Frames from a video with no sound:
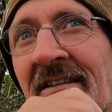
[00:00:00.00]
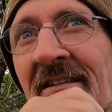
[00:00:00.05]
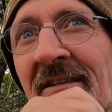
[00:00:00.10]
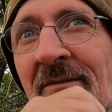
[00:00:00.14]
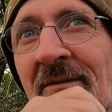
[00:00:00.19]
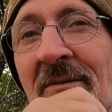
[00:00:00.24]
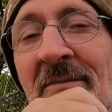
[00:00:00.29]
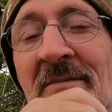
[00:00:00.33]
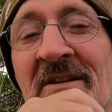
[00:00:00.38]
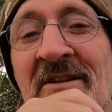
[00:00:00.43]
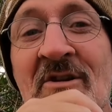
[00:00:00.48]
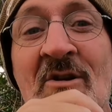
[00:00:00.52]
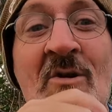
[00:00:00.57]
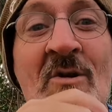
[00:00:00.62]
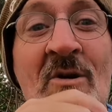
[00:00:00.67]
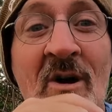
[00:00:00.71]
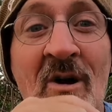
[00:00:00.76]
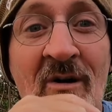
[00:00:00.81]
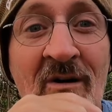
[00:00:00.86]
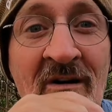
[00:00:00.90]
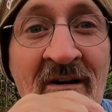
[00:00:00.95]
it won't be too
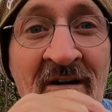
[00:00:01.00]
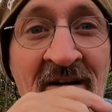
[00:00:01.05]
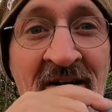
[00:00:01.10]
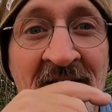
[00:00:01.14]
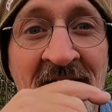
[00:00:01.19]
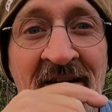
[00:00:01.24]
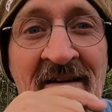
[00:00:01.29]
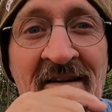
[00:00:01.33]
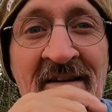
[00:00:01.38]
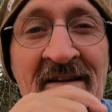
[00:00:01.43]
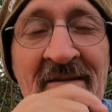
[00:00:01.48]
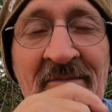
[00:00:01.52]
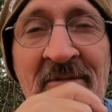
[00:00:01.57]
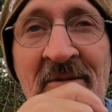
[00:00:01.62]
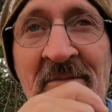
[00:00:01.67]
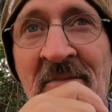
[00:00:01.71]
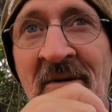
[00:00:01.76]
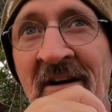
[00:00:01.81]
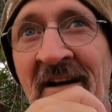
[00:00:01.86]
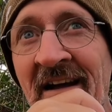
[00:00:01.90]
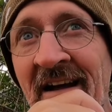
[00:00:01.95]
long and we
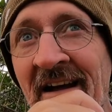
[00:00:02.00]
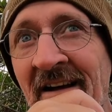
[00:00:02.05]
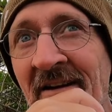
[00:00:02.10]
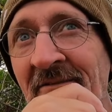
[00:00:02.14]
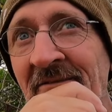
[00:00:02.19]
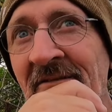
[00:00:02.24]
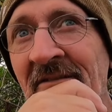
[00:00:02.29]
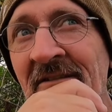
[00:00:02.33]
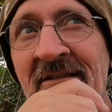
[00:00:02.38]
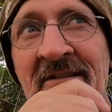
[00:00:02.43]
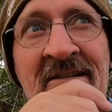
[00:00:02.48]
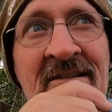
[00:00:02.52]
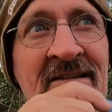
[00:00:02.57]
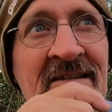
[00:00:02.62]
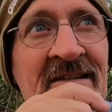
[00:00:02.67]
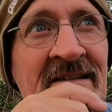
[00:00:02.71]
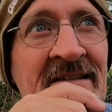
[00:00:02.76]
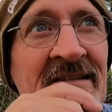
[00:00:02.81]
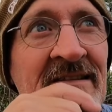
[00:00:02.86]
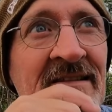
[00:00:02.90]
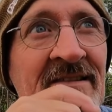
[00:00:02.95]
might have
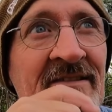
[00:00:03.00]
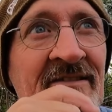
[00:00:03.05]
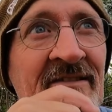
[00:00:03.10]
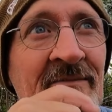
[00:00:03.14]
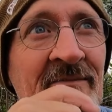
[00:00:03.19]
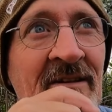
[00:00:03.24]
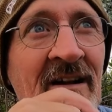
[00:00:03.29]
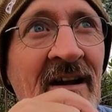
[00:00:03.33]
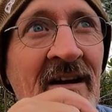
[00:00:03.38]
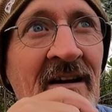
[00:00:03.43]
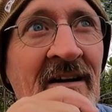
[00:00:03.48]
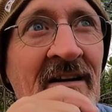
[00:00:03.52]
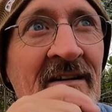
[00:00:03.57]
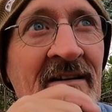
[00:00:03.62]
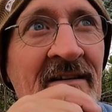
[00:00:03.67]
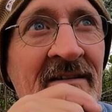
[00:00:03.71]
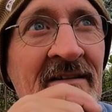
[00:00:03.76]
some luck.